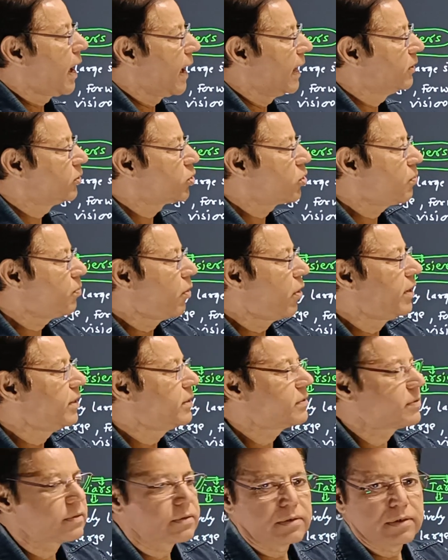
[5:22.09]

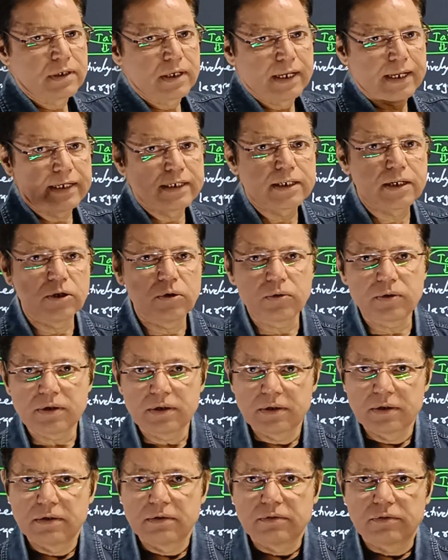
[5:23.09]
Anthropoids
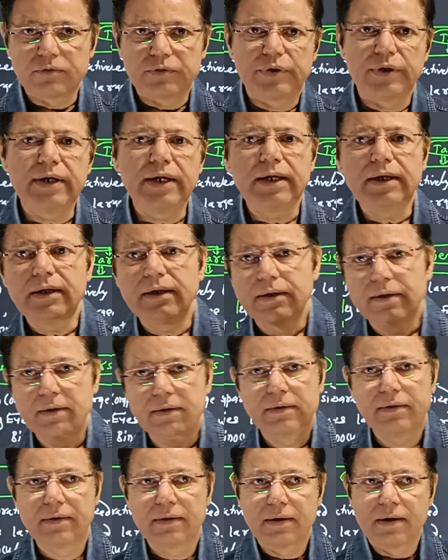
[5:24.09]
include three
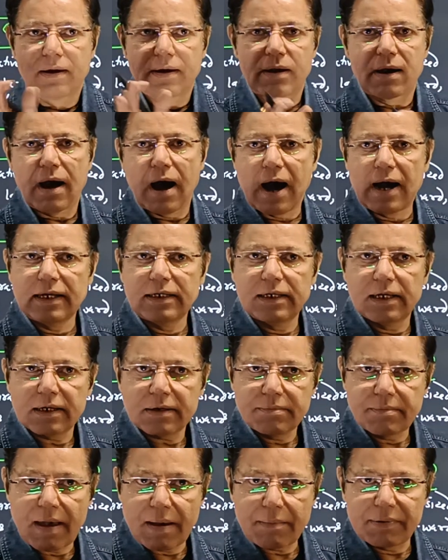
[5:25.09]

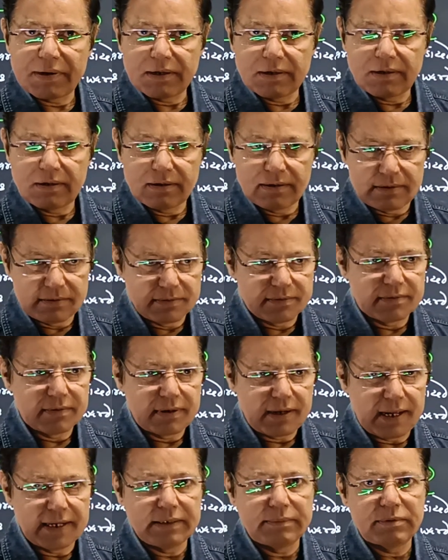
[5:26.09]
higher mammal
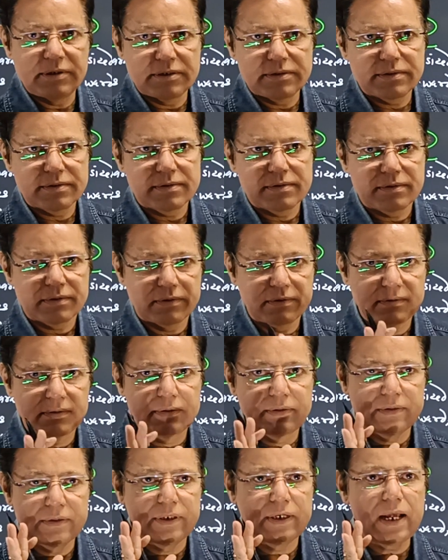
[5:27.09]
animals,
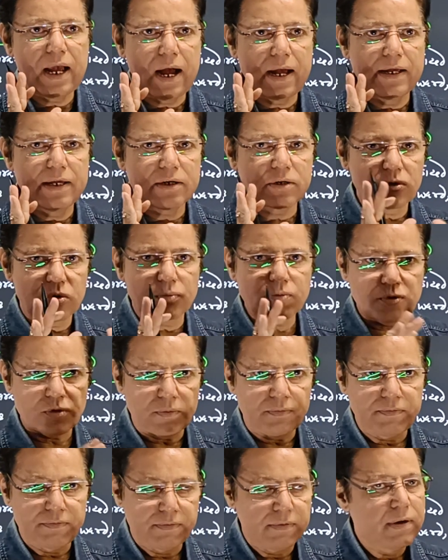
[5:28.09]
three higher groups
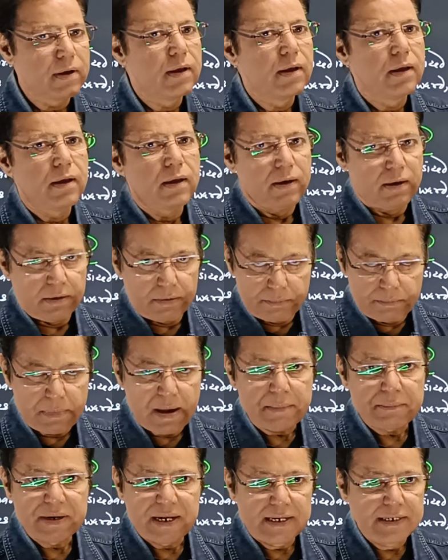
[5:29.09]
of
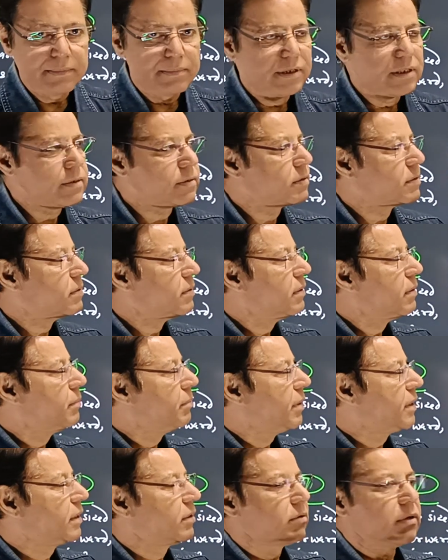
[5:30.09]
mammal animals,
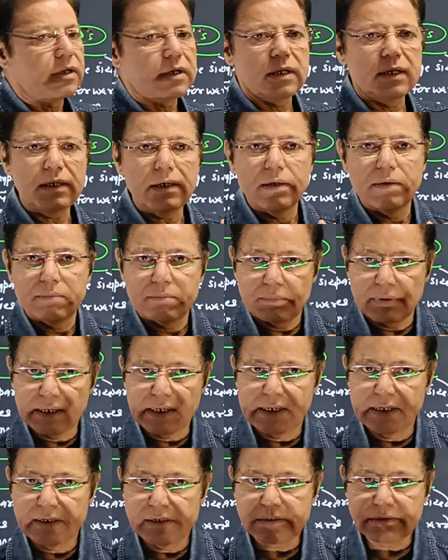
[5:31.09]
particularly
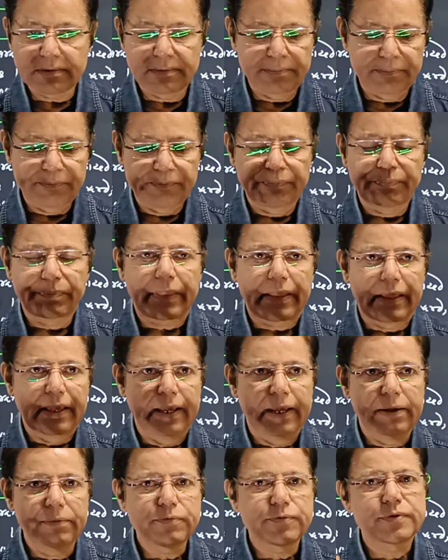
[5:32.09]
monkeys,
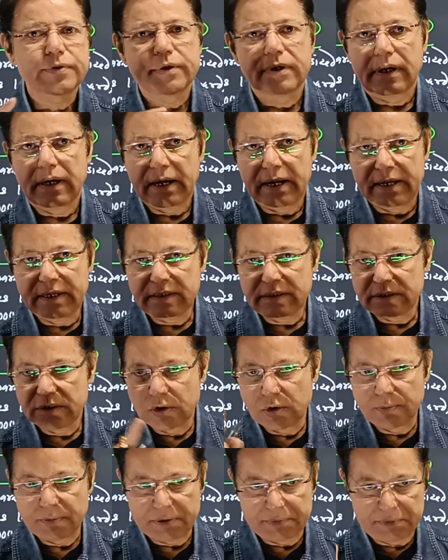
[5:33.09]
apes, and
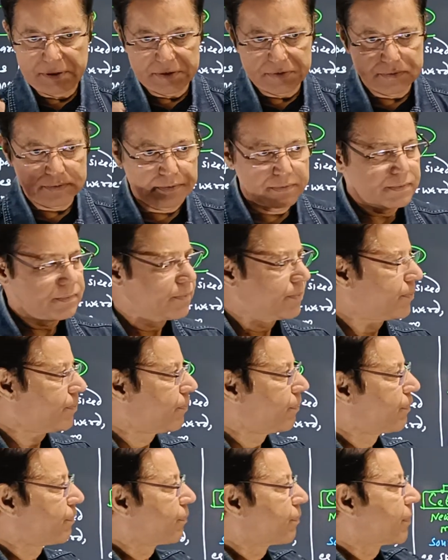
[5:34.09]
human beings.
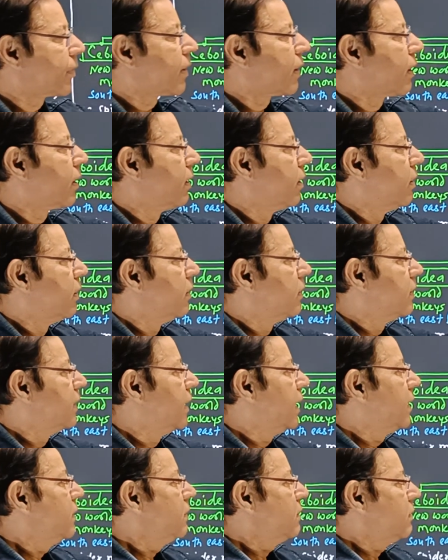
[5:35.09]

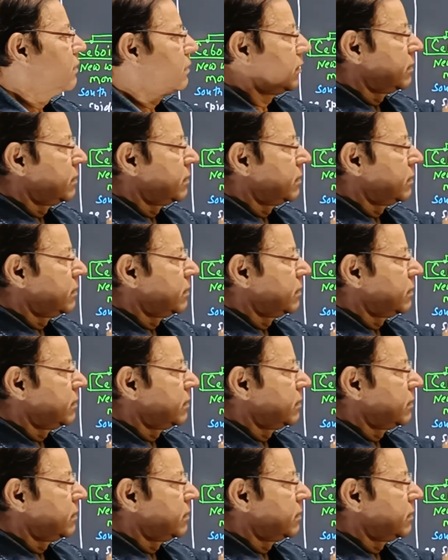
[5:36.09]
Then